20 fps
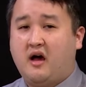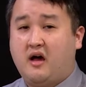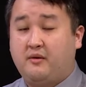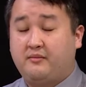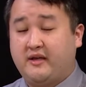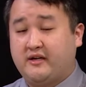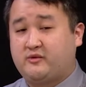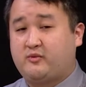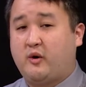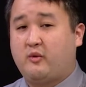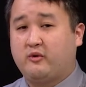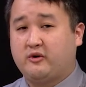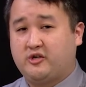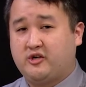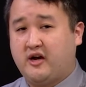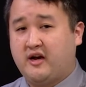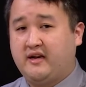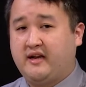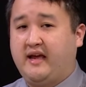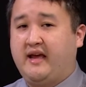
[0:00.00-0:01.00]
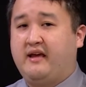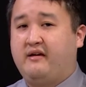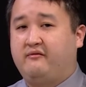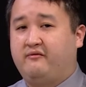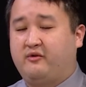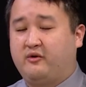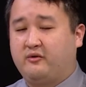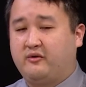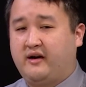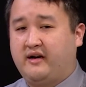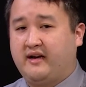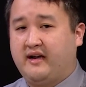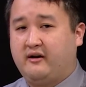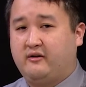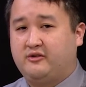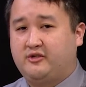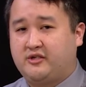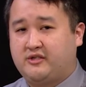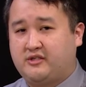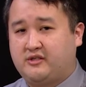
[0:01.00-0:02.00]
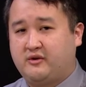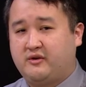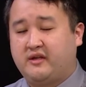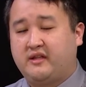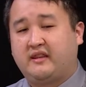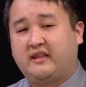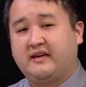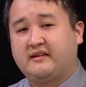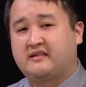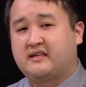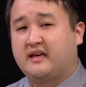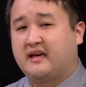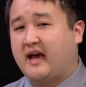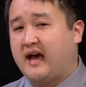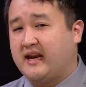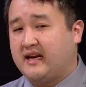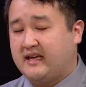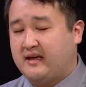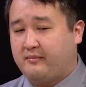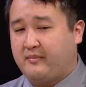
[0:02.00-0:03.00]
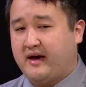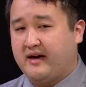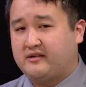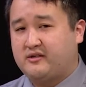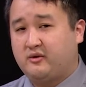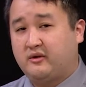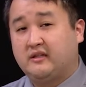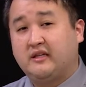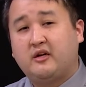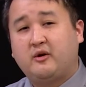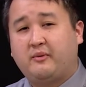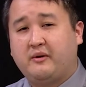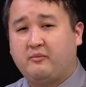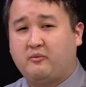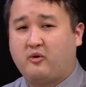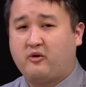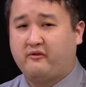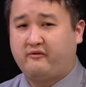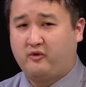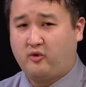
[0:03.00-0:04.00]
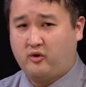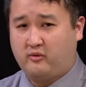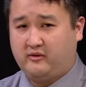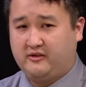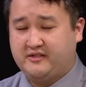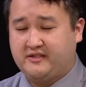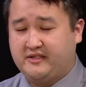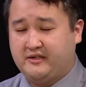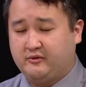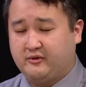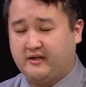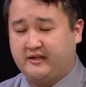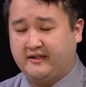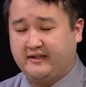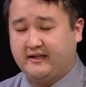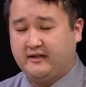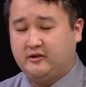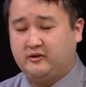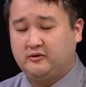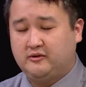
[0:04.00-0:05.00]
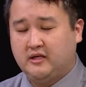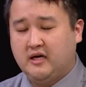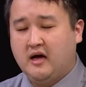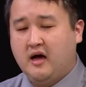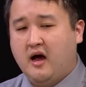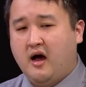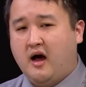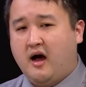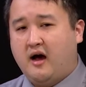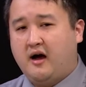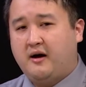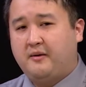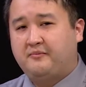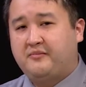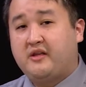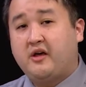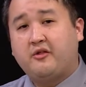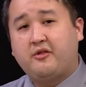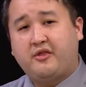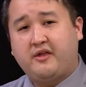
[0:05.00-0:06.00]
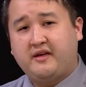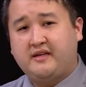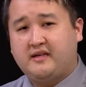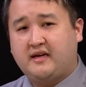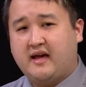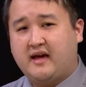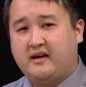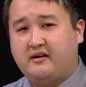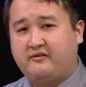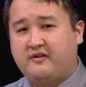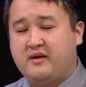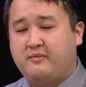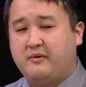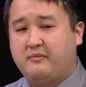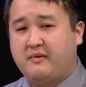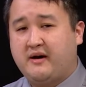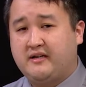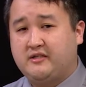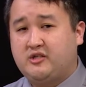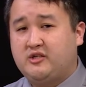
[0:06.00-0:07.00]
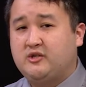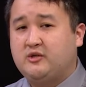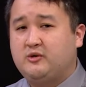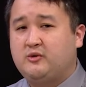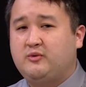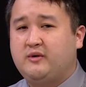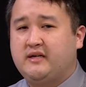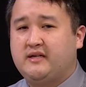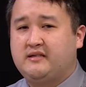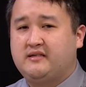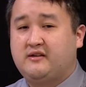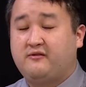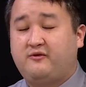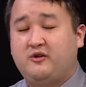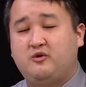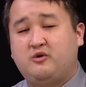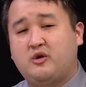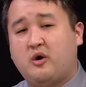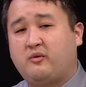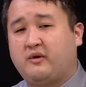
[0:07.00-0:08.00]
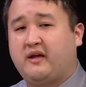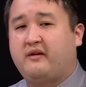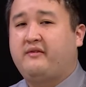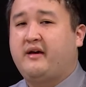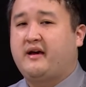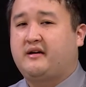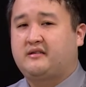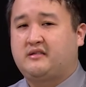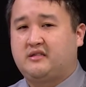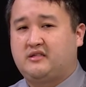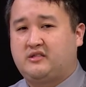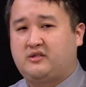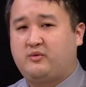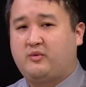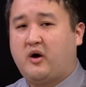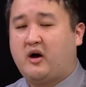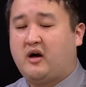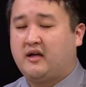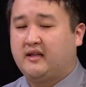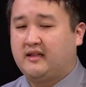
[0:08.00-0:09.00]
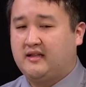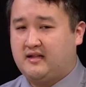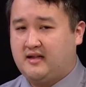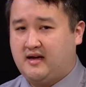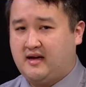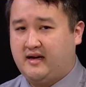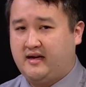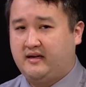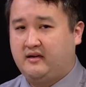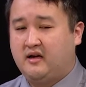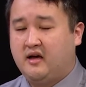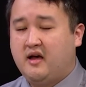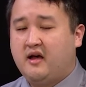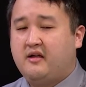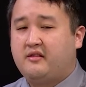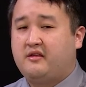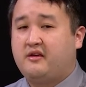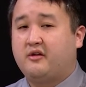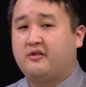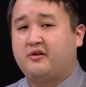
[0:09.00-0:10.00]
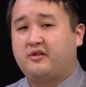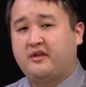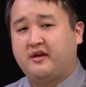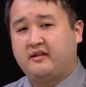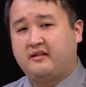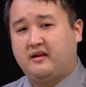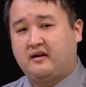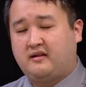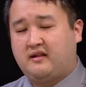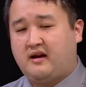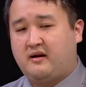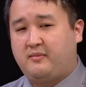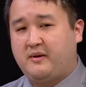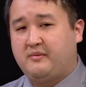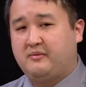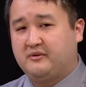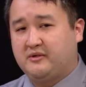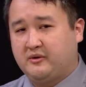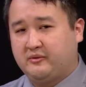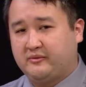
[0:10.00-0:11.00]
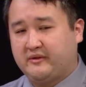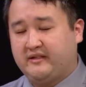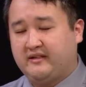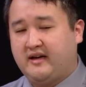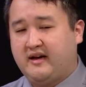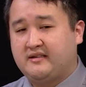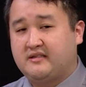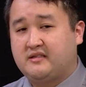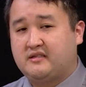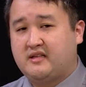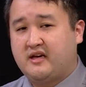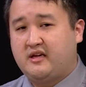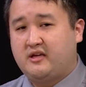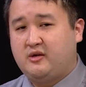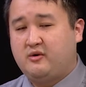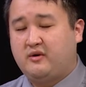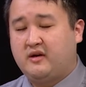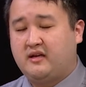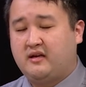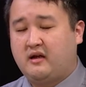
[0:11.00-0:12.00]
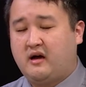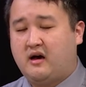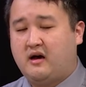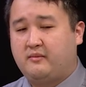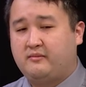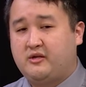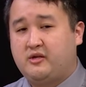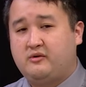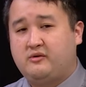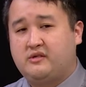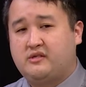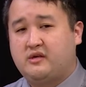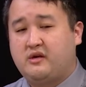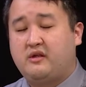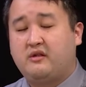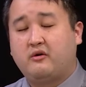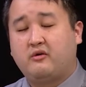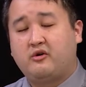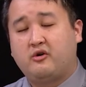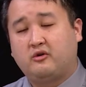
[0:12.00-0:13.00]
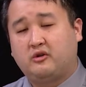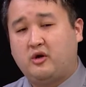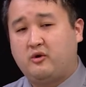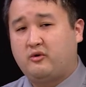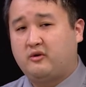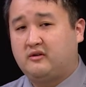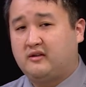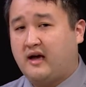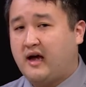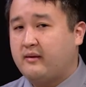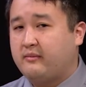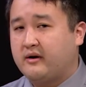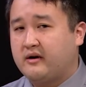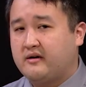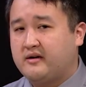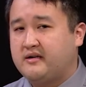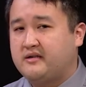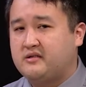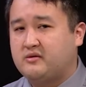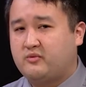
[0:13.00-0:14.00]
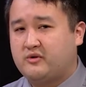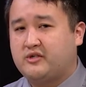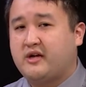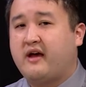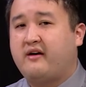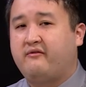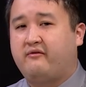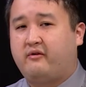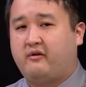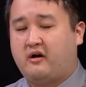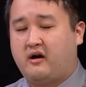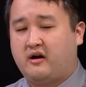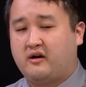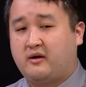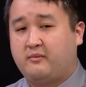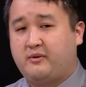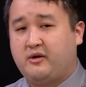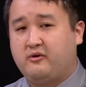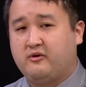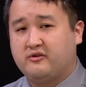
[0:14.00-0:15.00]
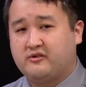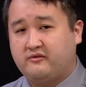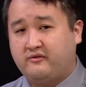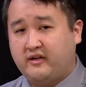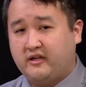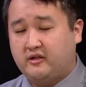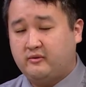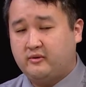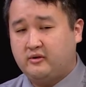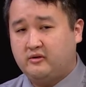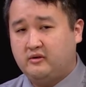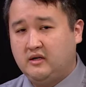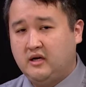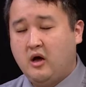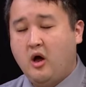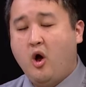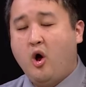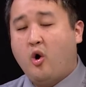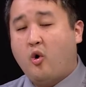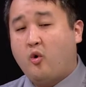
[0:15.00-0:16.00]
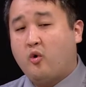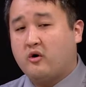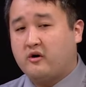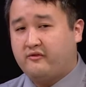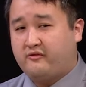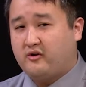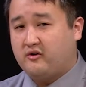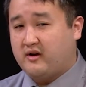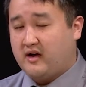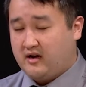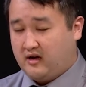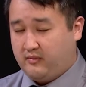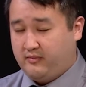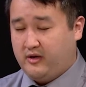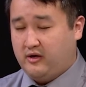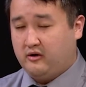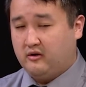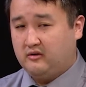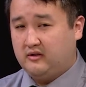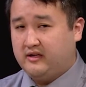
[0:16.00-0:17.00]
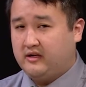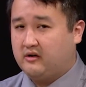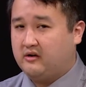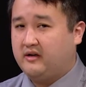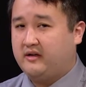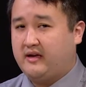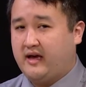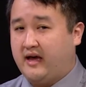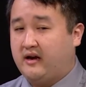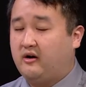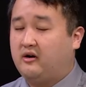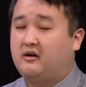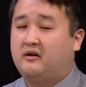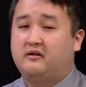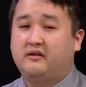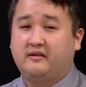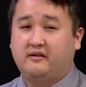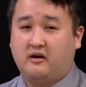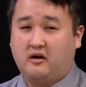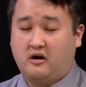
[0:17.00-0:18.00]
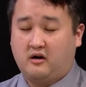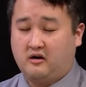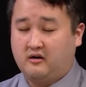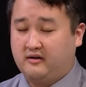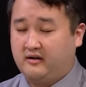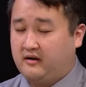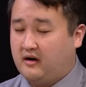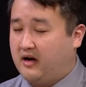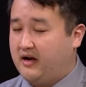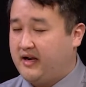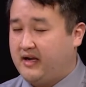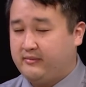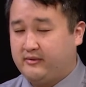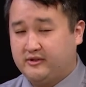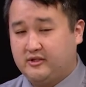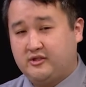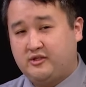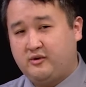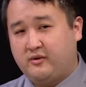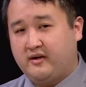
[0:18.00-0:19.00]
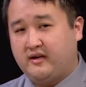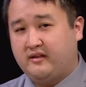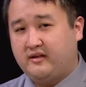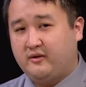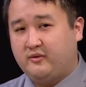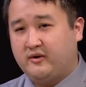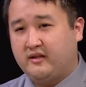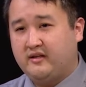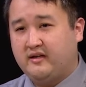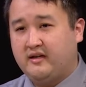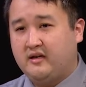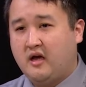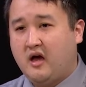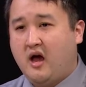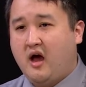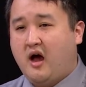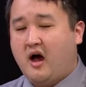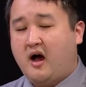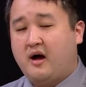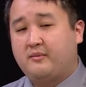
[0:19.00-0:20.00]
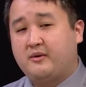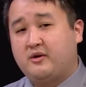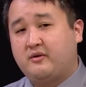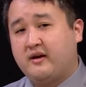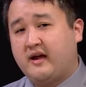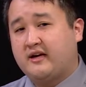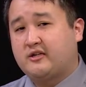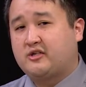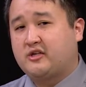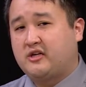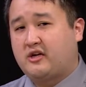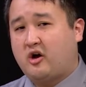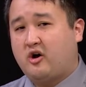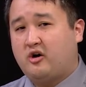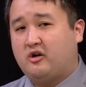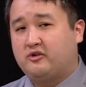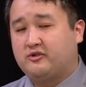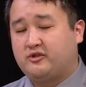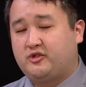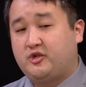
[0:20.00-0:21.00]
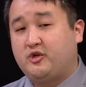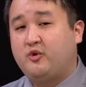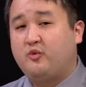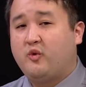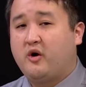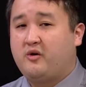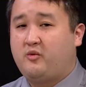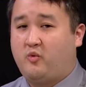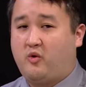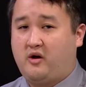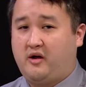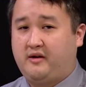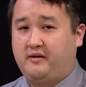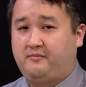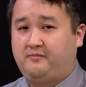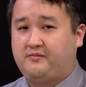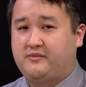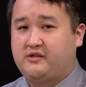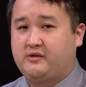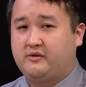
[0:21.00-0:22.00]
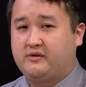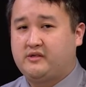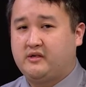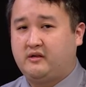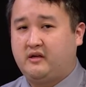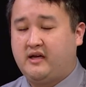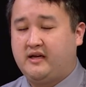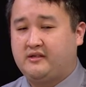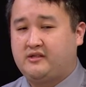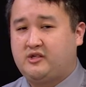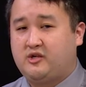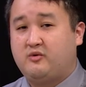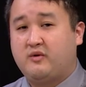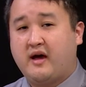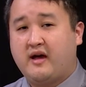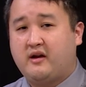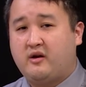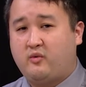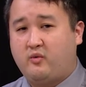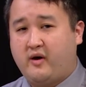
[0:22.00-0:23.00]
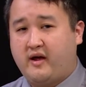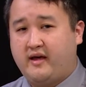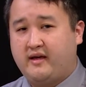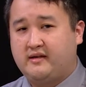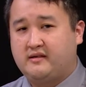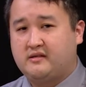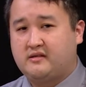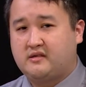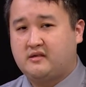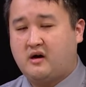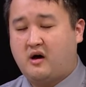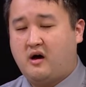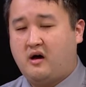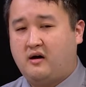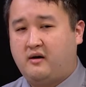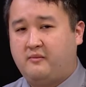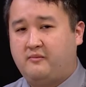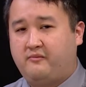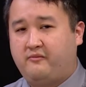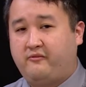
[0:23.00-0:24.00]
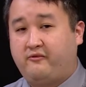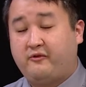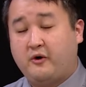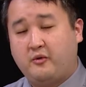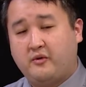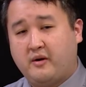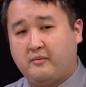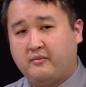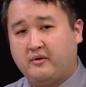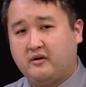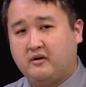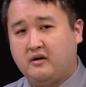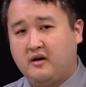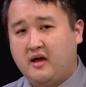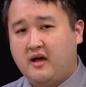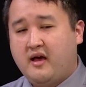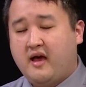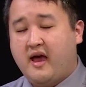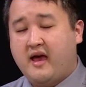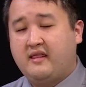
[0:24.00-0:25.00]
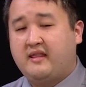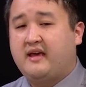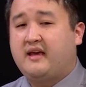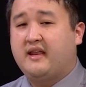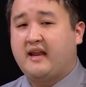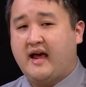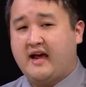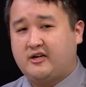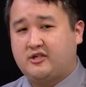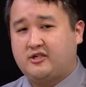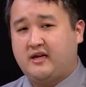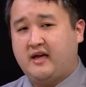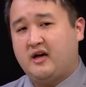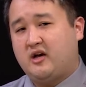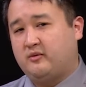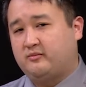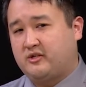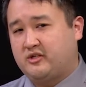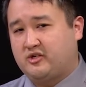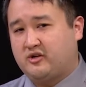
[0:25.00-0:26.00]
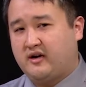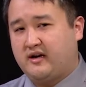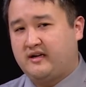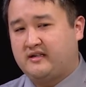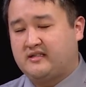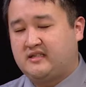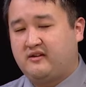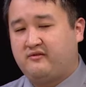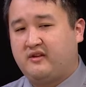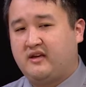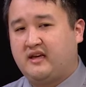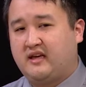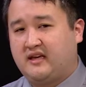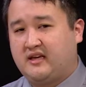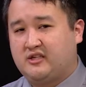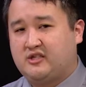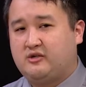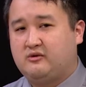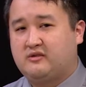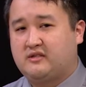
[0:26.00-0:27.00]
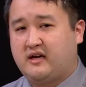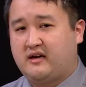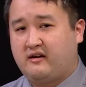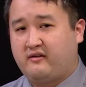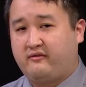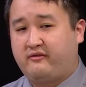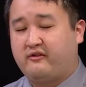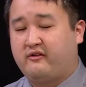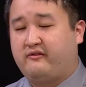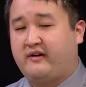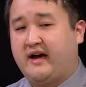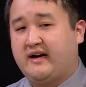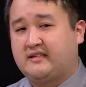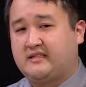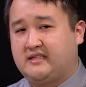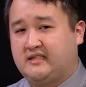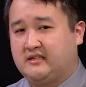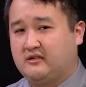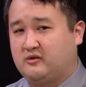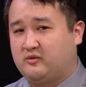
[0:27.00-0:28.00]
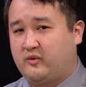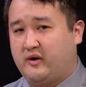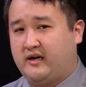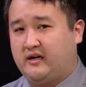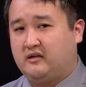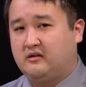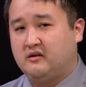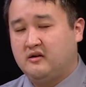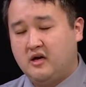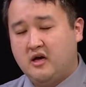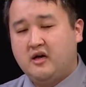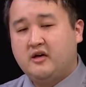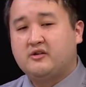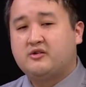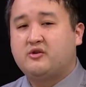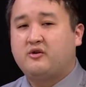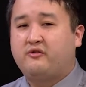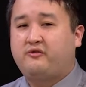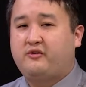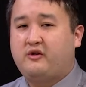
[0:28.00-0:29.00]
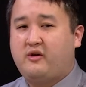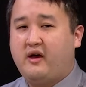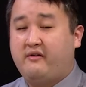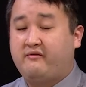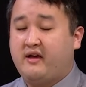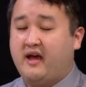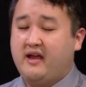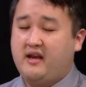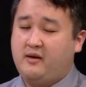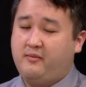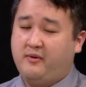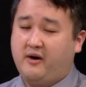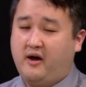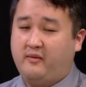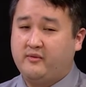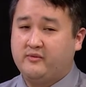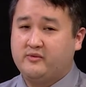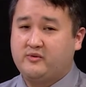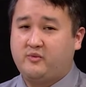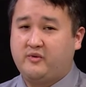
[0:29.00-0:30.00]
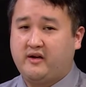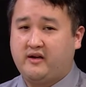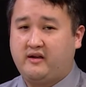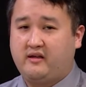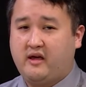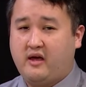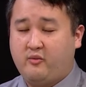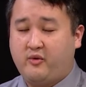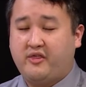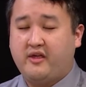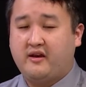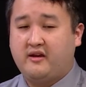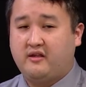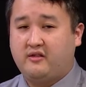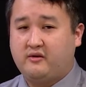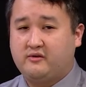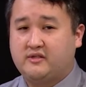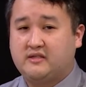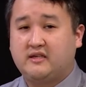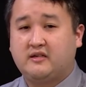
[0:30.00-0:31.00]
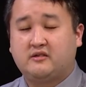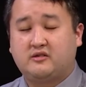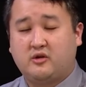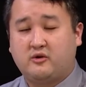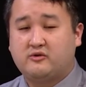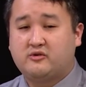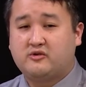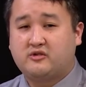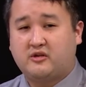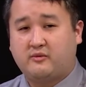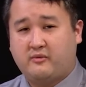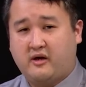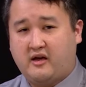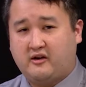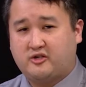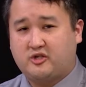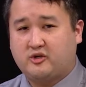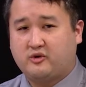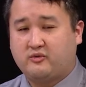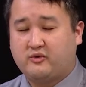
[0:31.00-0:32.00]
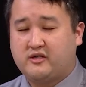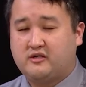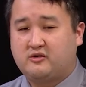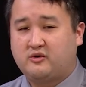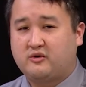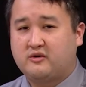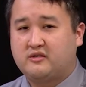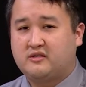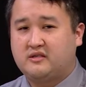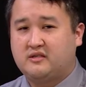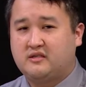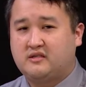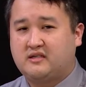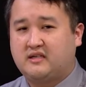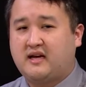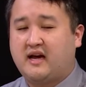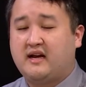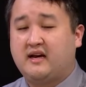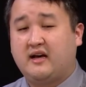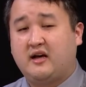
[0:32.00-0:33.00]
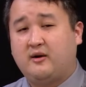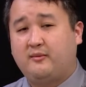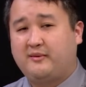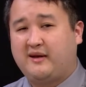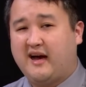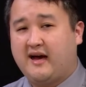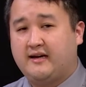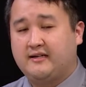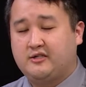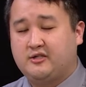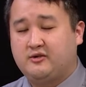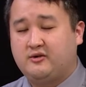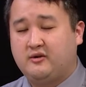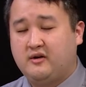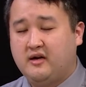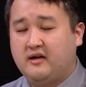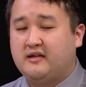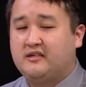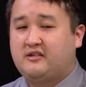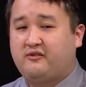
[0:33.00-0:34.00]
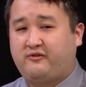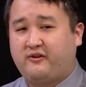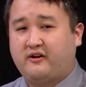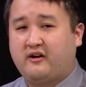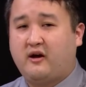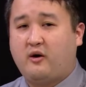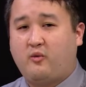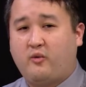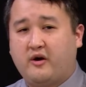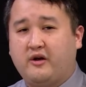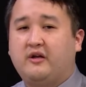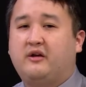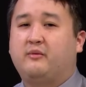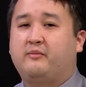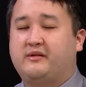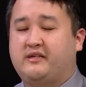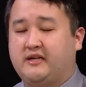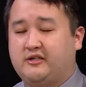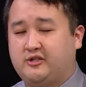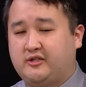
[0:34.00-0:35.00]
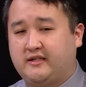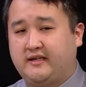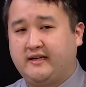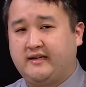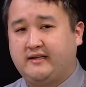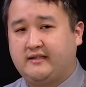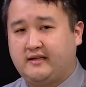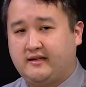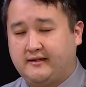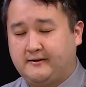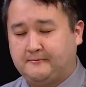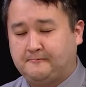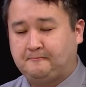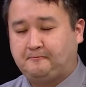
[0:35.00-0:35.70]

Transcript: that's what we're trying to aim for right now, just so that things can kind of get back to a little bit more of normalcy right now. The other thing to kind of keep in mind too is if you don't have access to online, the other thing that a lot of people don't realize is that you can use either your local libraries, which have computers available, or if you're not computer literate at all and are unable to do anything with it, you can actually call 211. So it's United Way's phone number, and they can actually help to try and see if they can get you signed up for a vaccine as well. So if you have any problems with any of those things, those are some extra resources to kind of help guide you to figure out where you can potentially get it done.